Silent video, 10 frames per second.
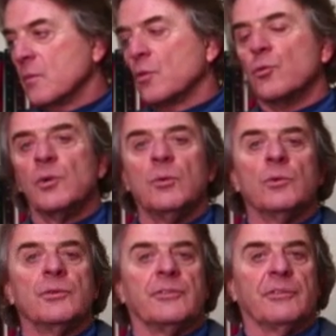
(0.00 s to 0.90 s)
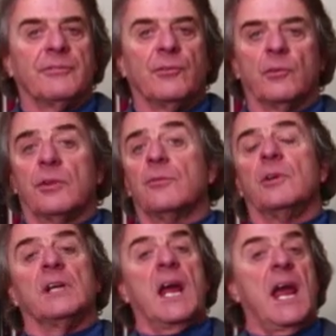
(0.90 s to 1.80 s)
3 woods at
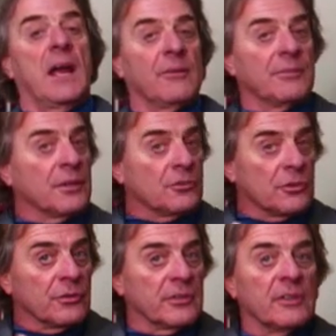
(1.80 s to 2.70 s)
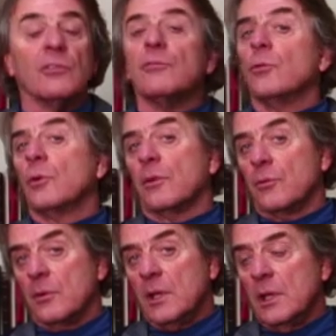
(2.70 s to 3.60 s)
43.5 inches, even
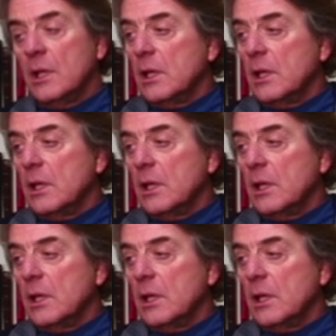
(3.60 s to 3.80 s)
43,